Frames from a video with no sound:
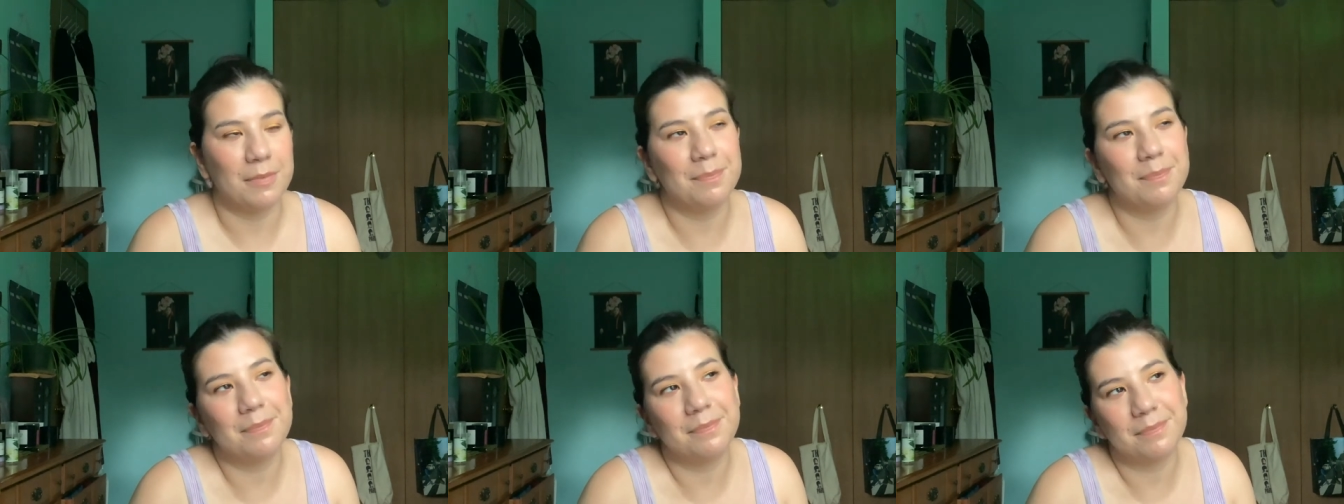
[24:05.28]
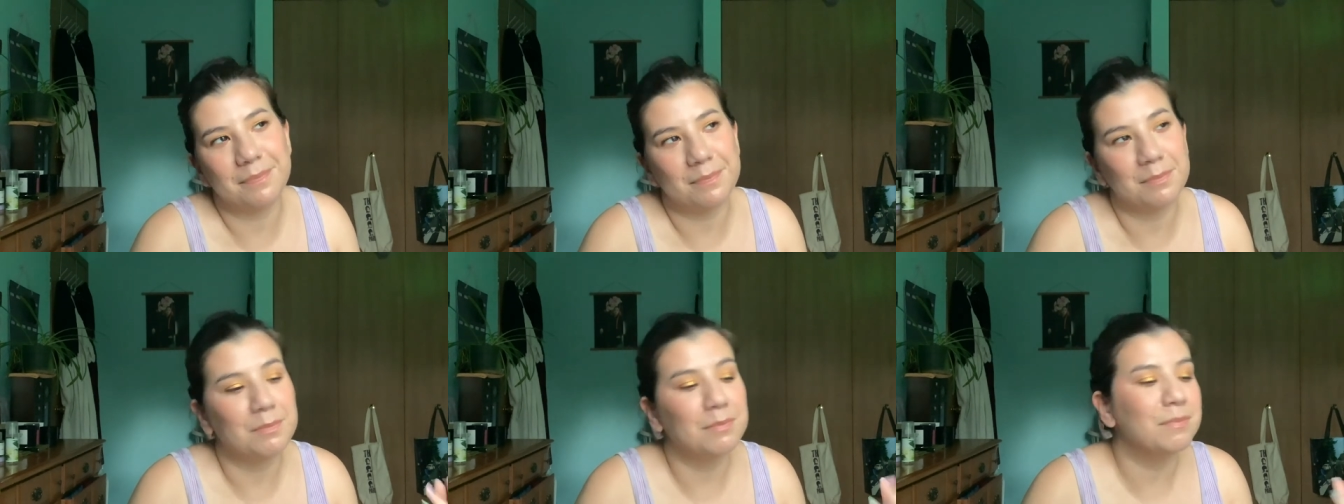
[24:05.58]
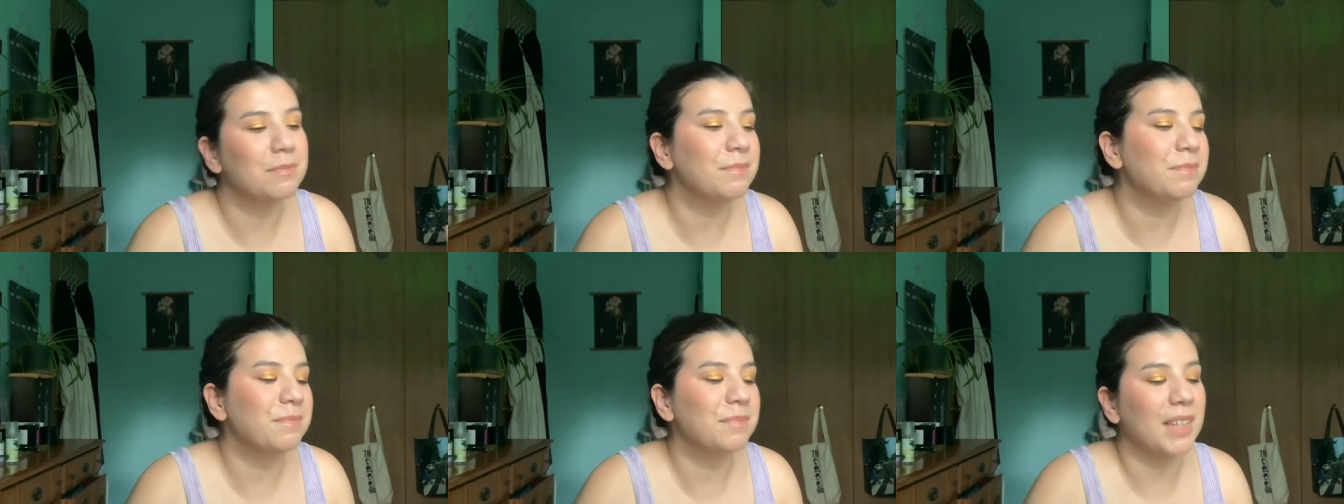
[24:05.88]

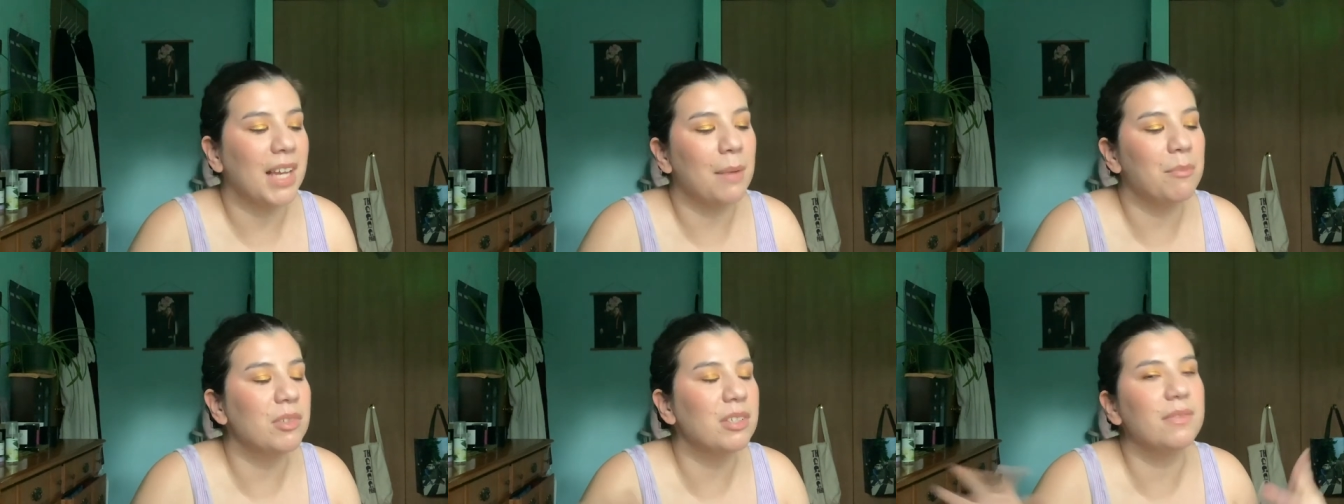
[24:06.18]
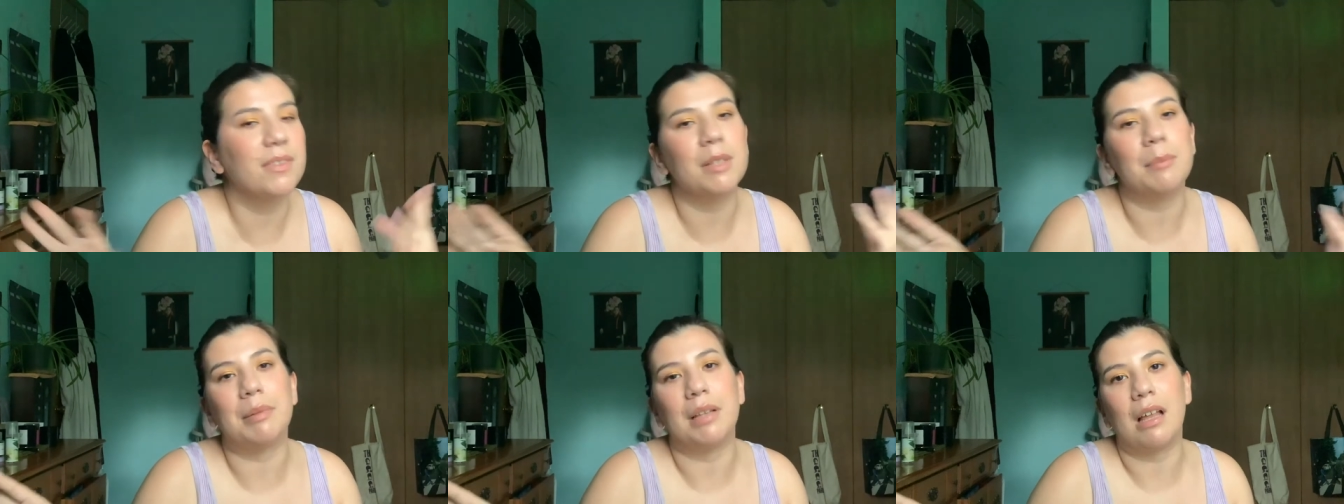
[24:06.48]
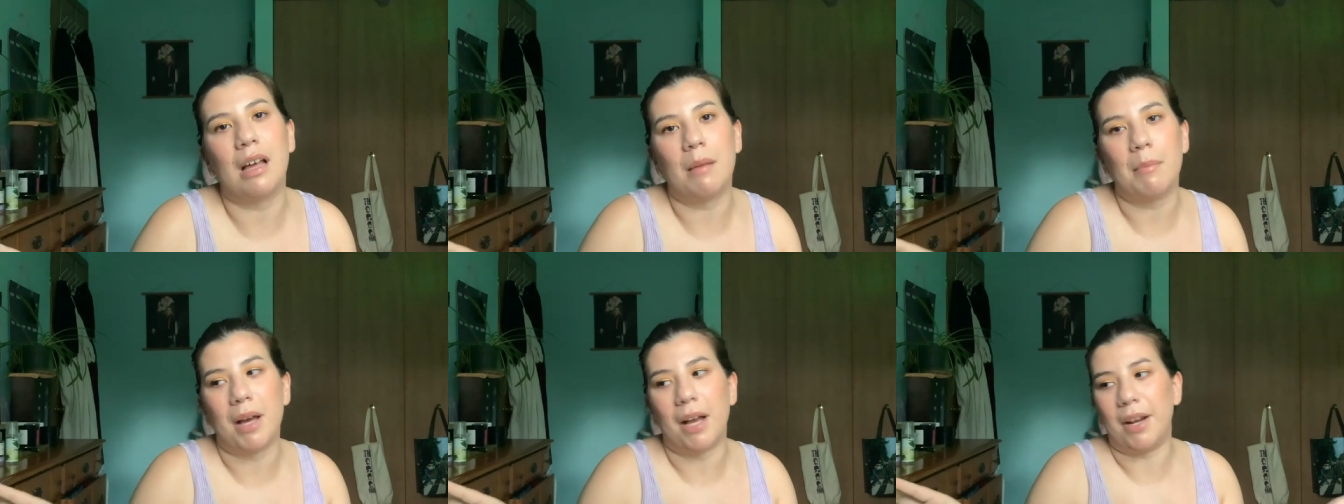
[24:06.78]
Mm, I'm just very
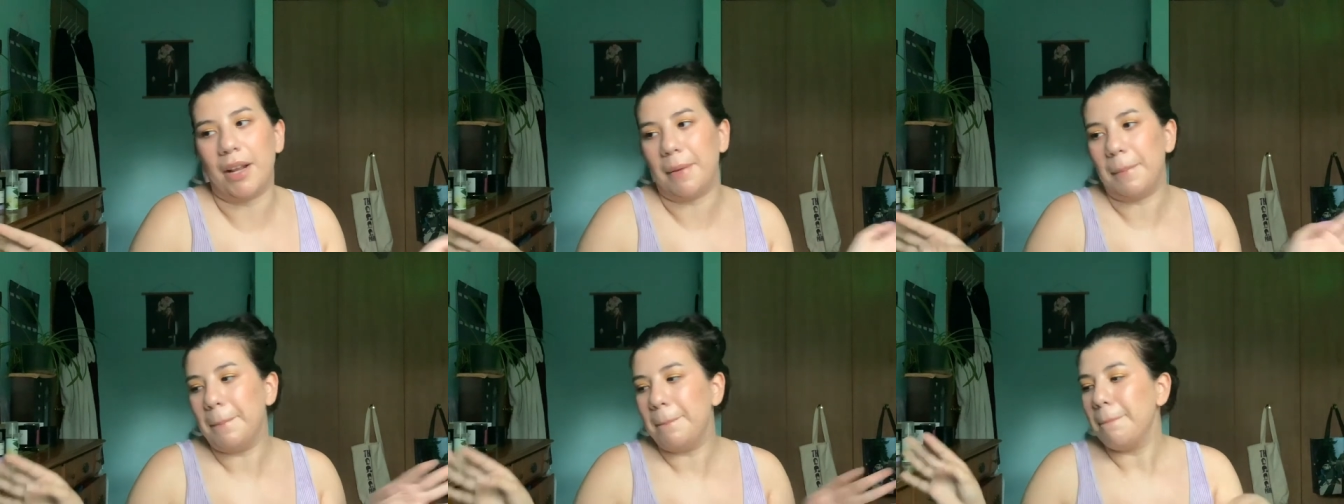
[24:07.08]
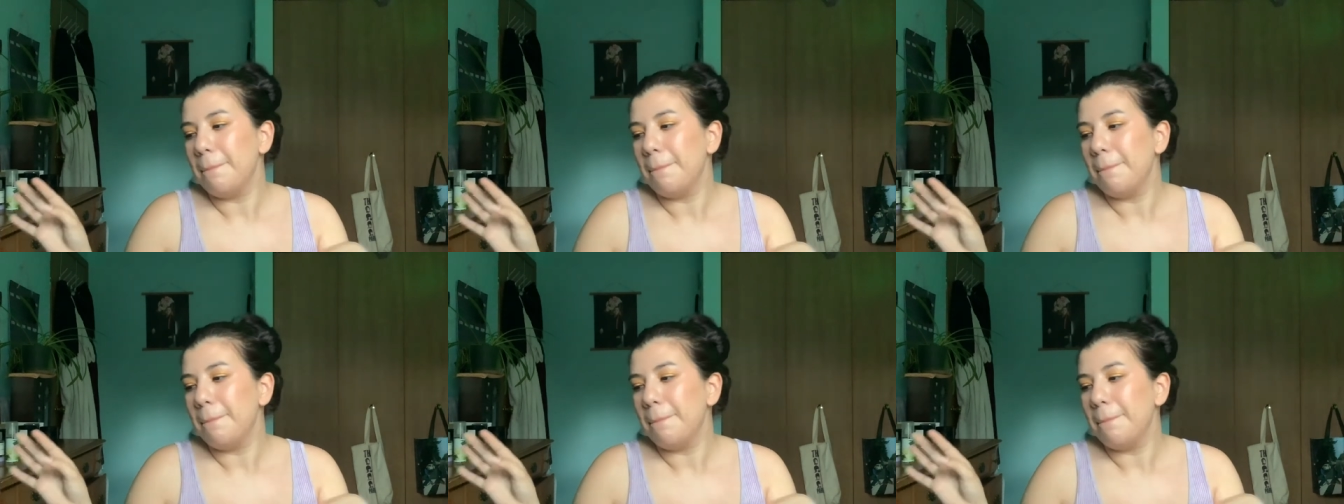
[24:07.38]
blah about it.